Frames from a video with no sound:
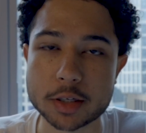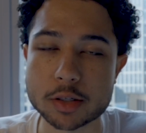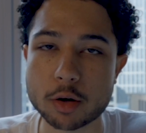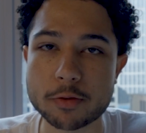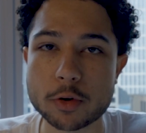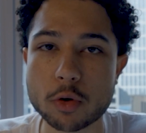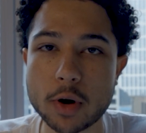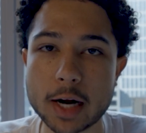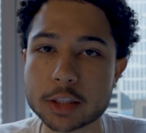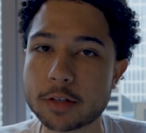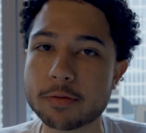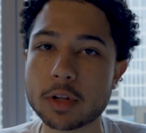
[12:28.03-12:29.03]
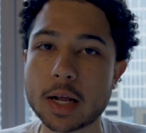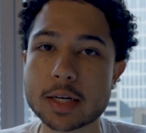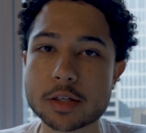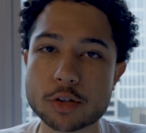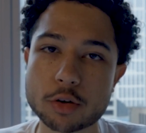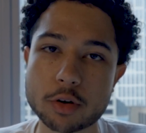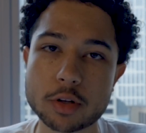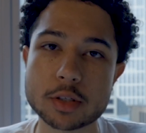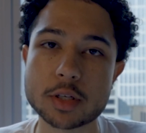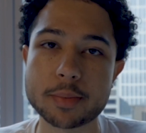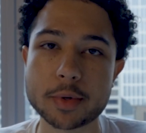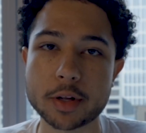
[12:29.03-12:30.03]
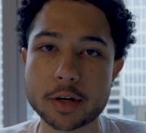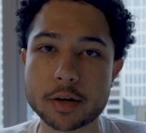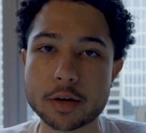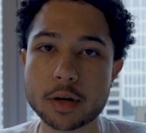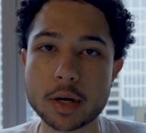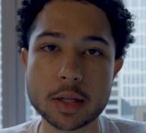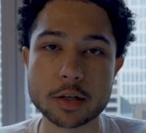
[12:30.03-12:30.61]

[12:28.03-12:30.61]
So if you crash in Velocidrone in the simulator,